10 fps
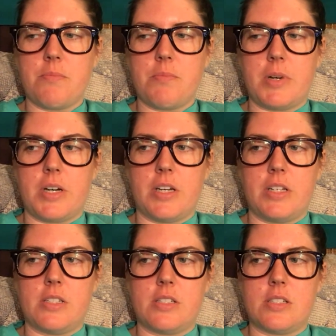but,
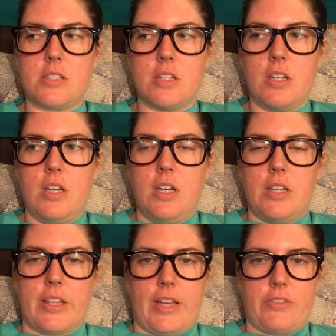
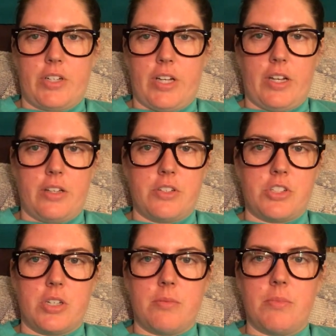like, after I got out of the
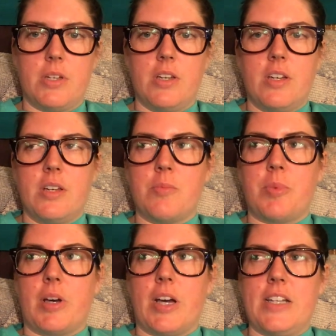gym,
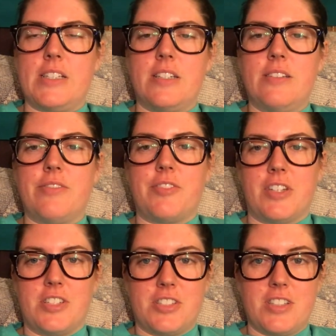but I didn't
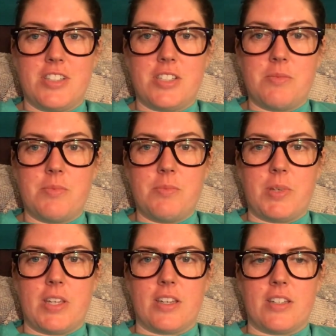finish at the gym
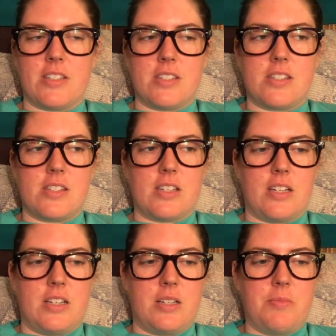because,
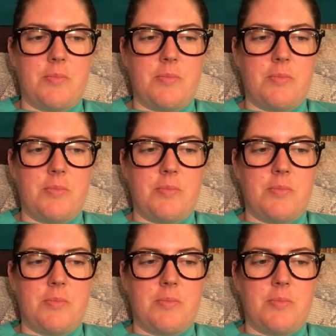um,